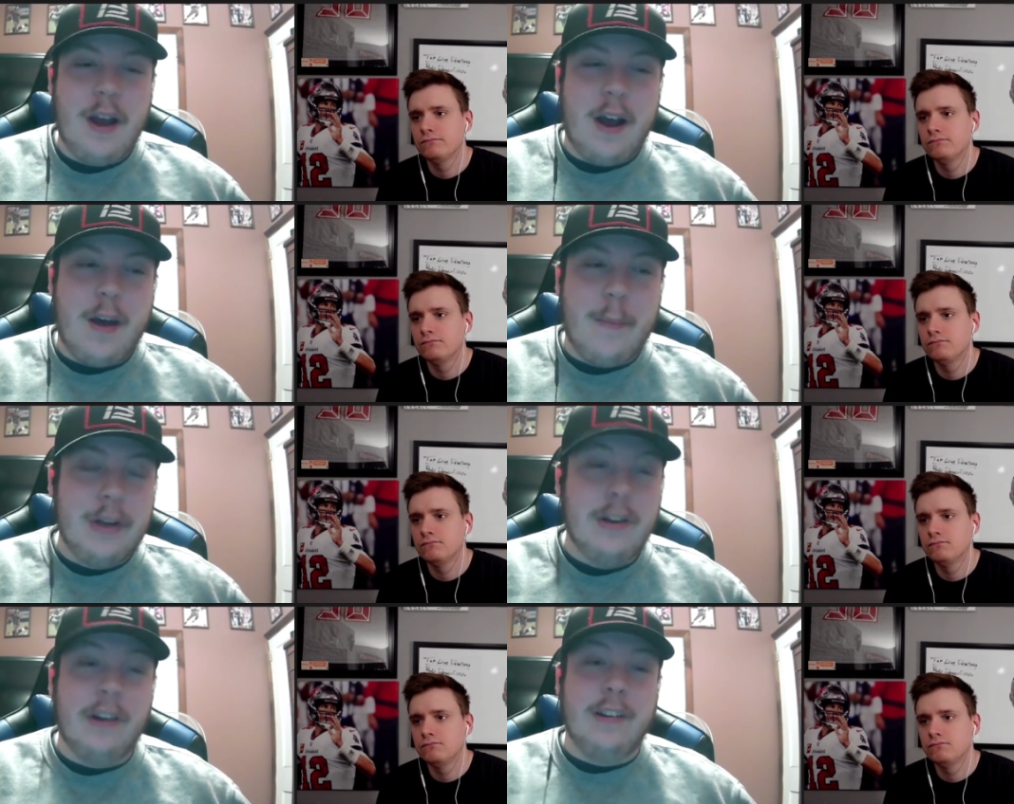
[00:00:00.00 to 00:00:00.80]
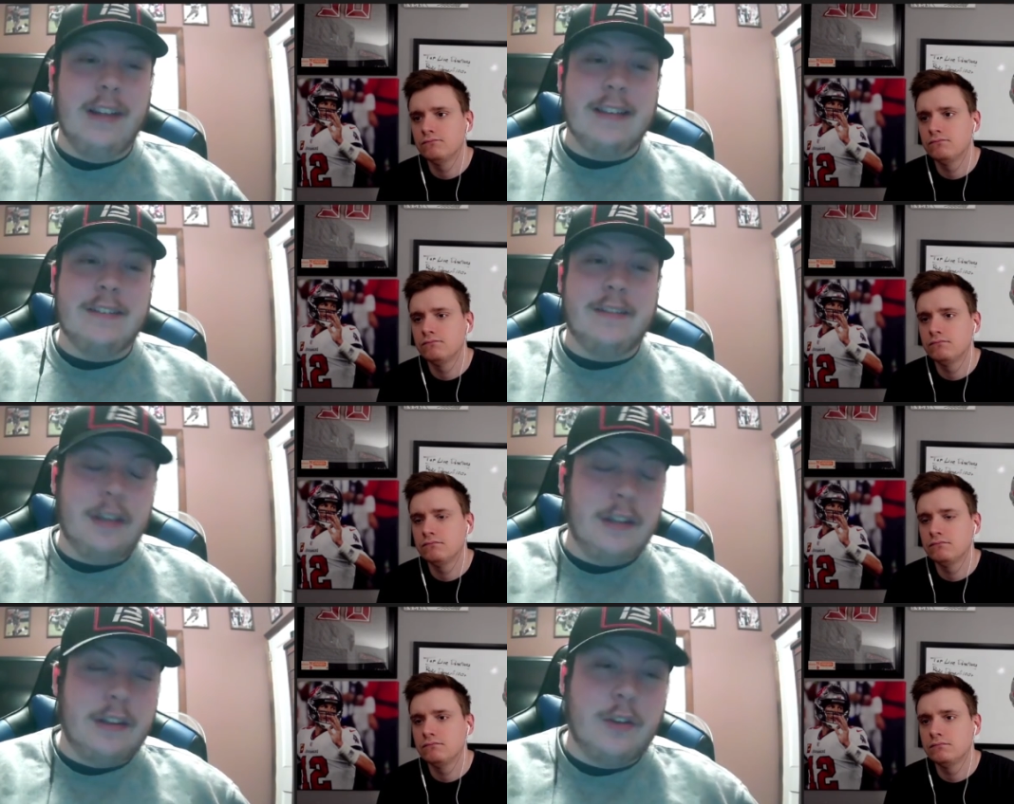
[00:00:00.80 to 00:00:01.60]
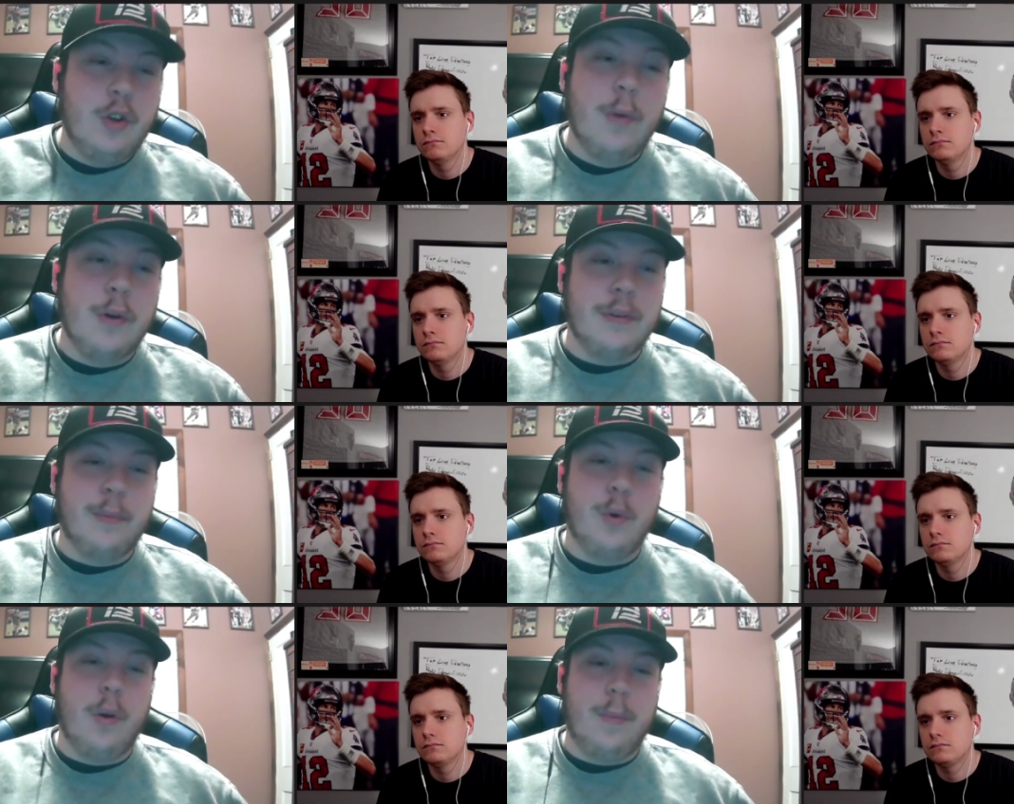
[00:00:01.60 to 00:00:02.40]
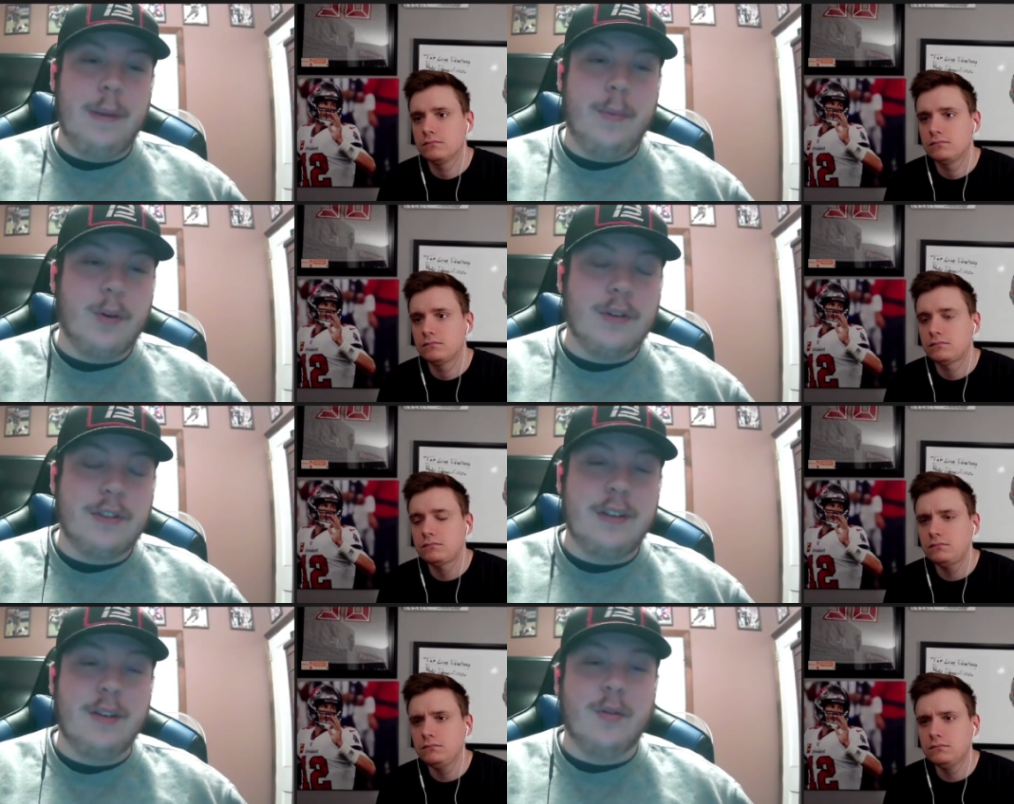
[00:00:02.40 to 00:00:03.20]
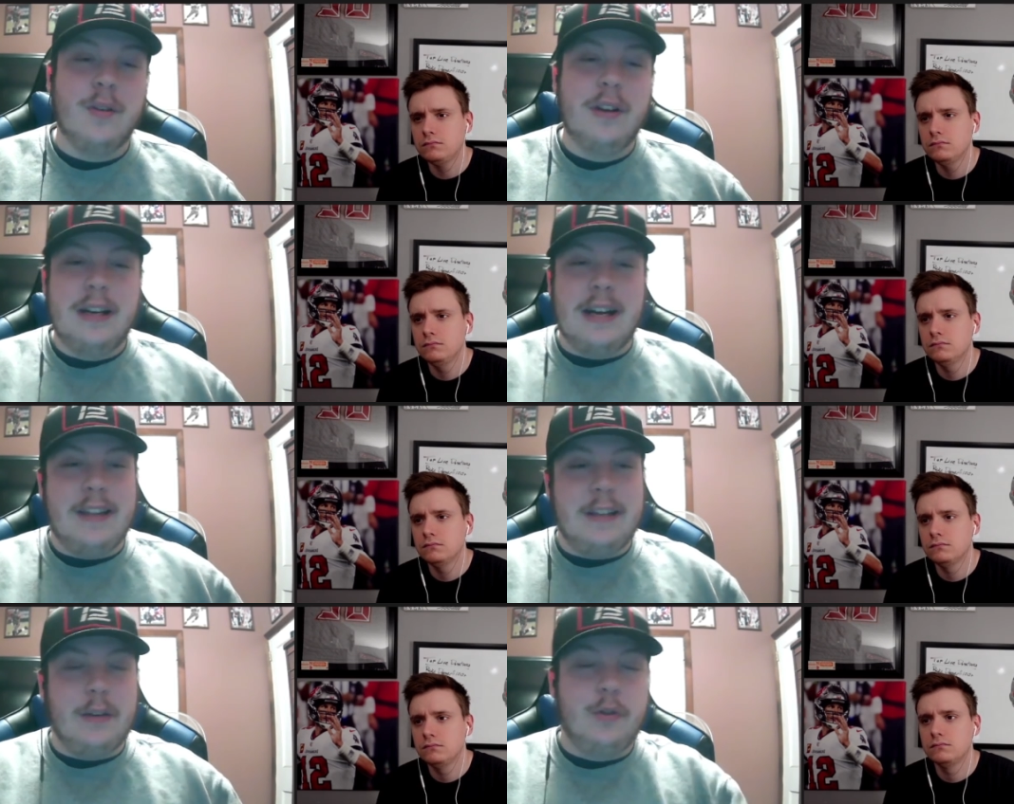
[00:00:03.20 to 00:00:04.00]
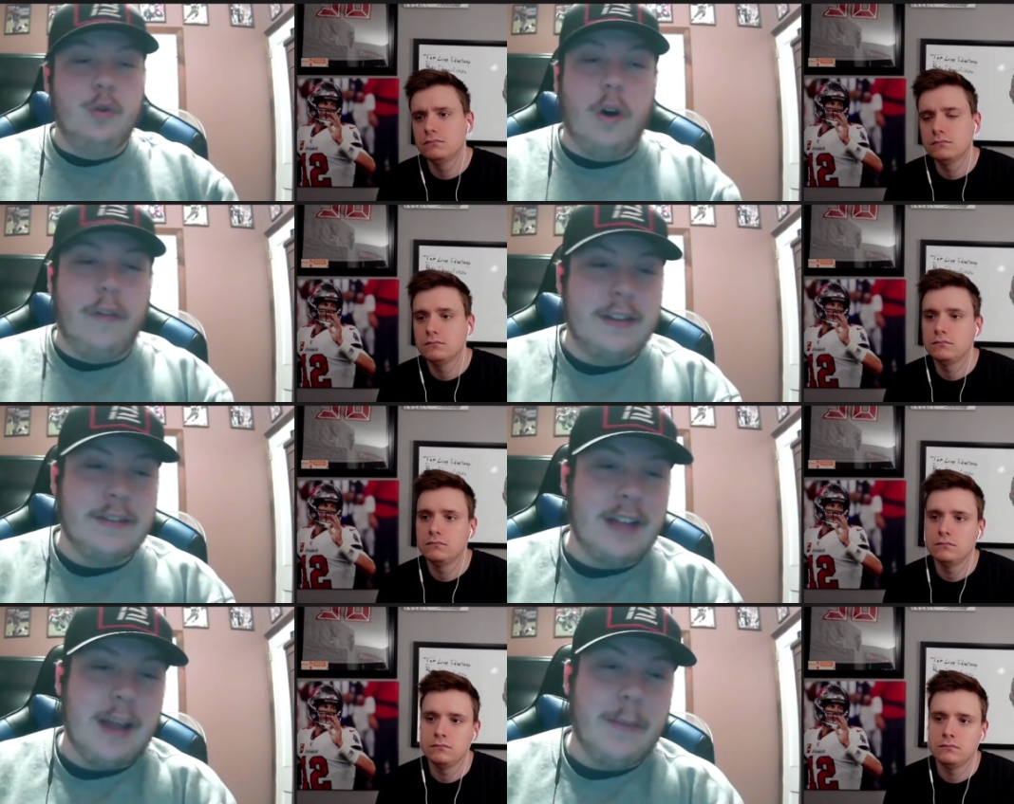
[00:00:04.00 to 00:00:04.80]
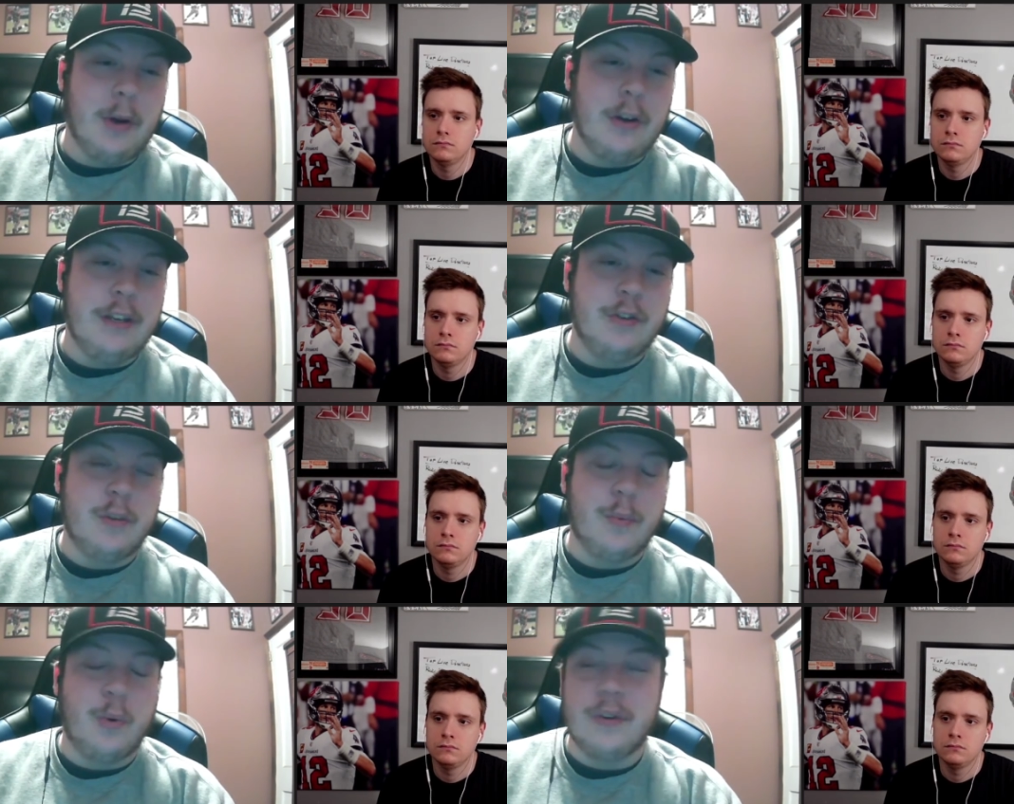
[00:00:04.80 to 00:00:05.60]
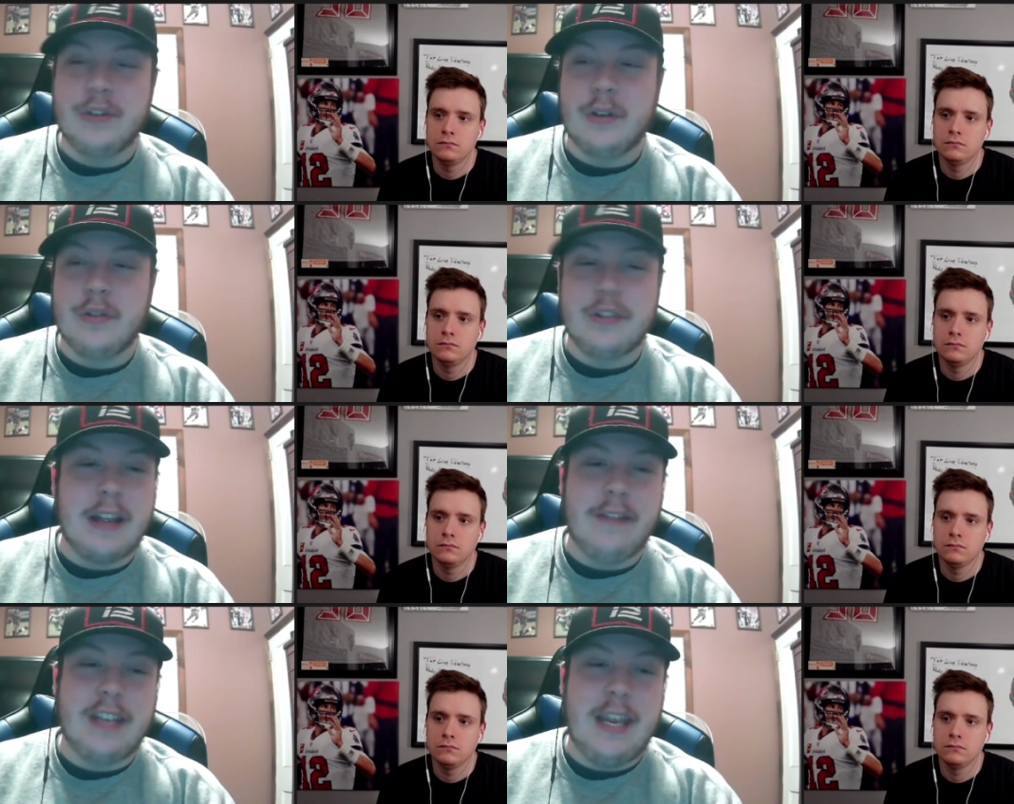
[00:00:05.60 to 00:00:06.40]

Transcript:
Speaker 1: But nonetheless, the two most important people are still, I think, those two offensive linemen on the injury report. So just going to have to